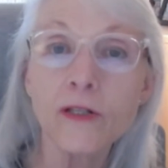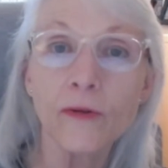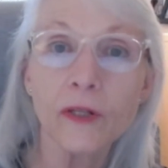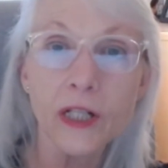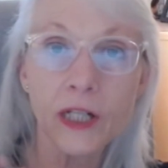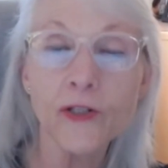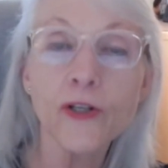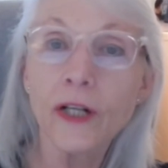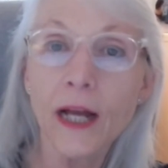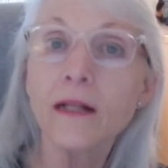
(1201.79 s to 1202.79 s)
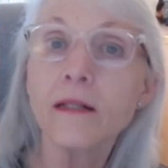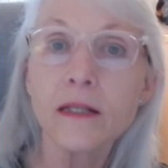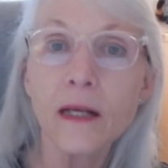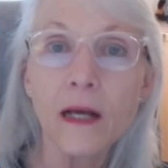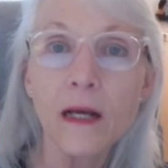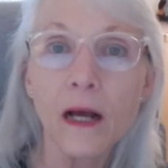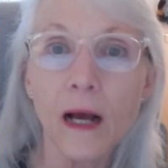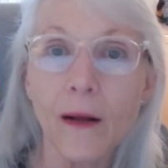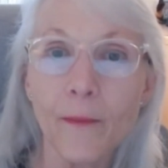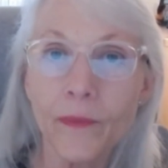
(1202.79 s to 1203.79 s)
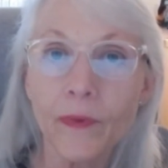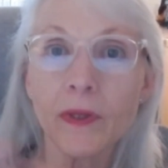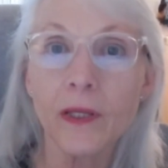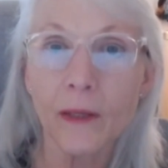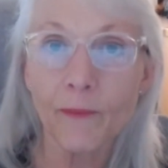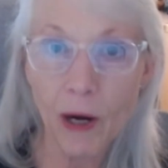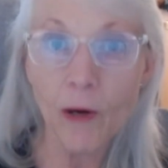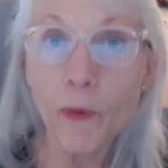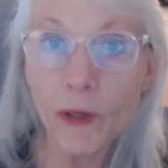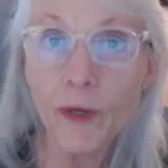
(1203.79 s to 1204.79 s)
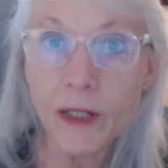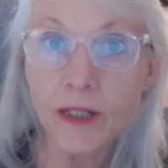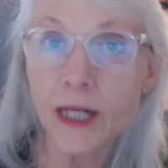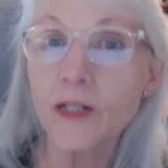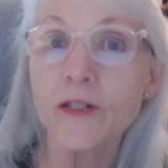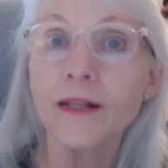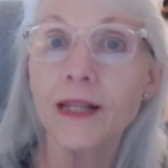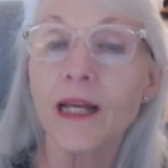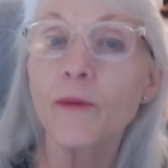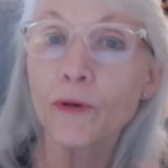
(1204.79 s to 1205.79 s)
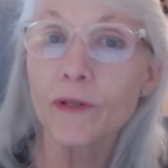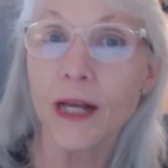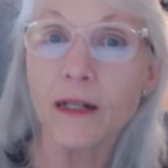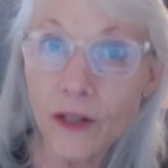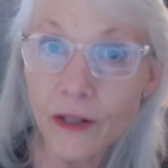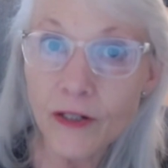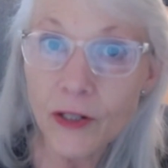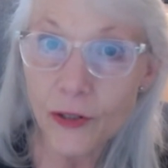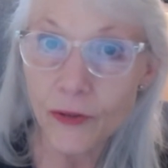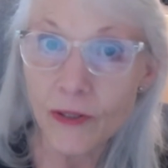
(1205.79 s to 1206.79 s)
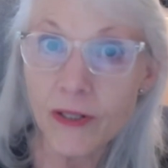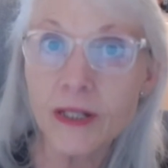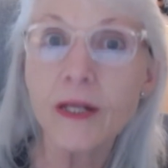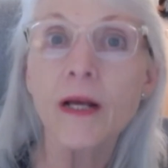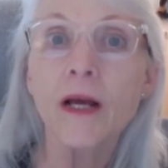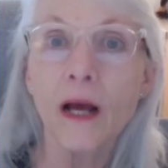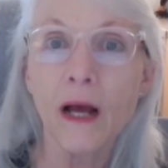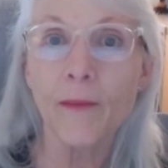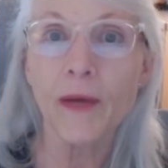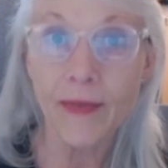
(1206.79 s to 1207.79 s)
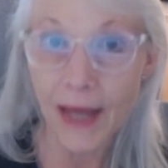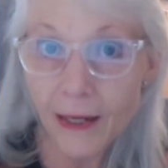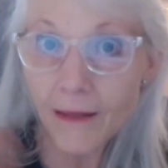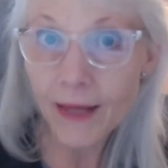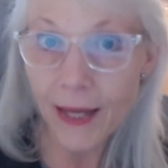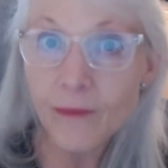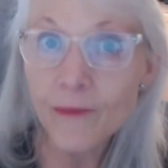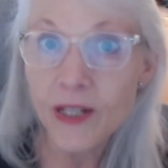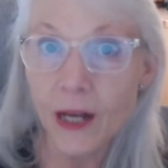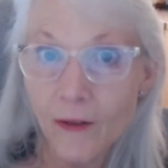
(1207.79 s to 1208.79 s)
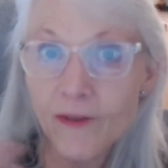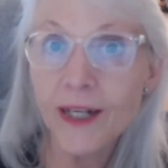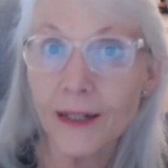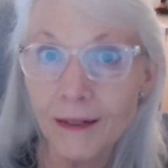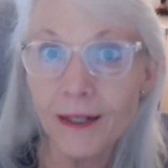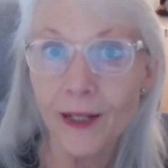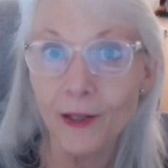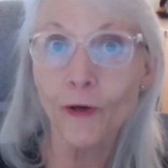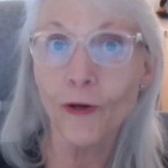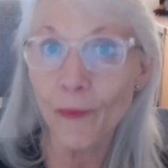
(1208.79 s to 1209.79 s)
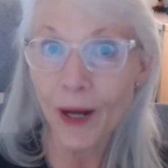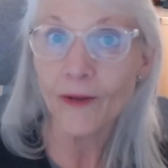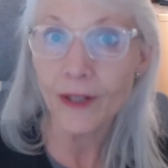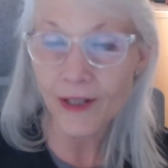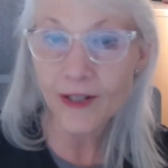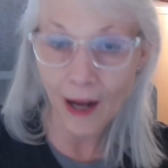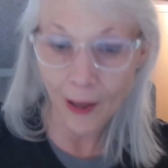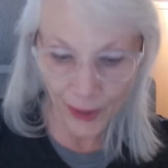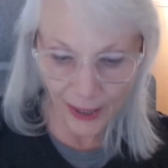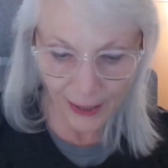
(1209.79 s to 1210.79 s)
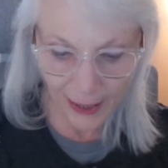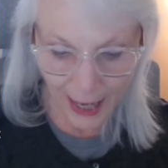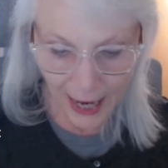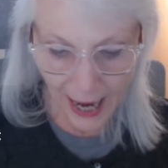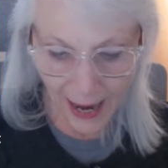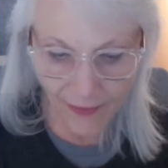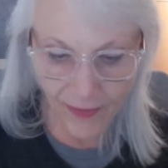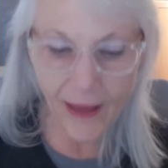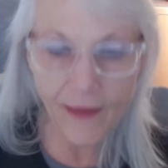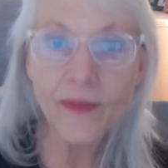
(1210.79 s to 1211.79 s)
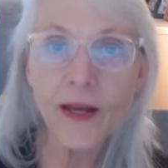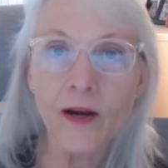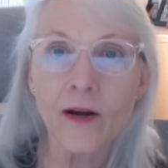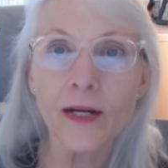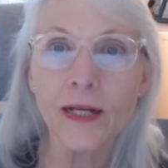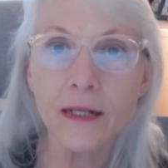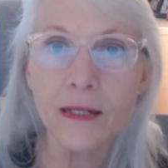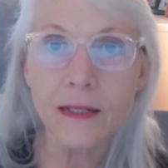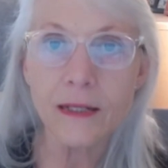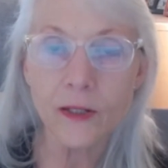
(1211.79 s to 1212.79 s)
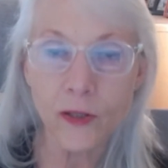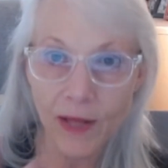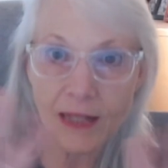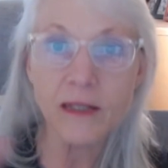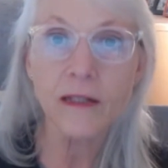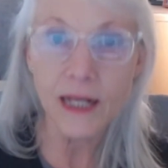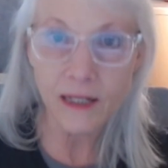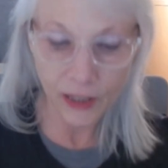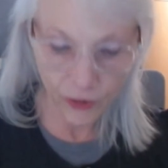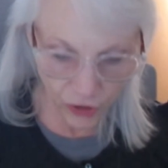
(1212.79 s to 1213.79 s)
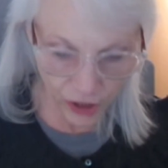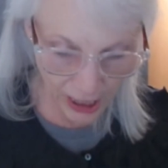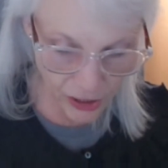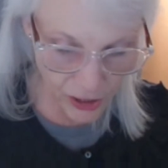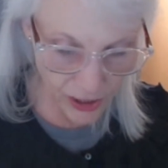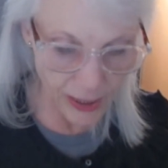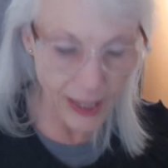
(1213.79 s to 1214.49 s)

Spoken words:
So the teacher gets the PowerPoint presentation that they can present to their students, and they themselves can learn about this topic. And then so that's the lesson introduction.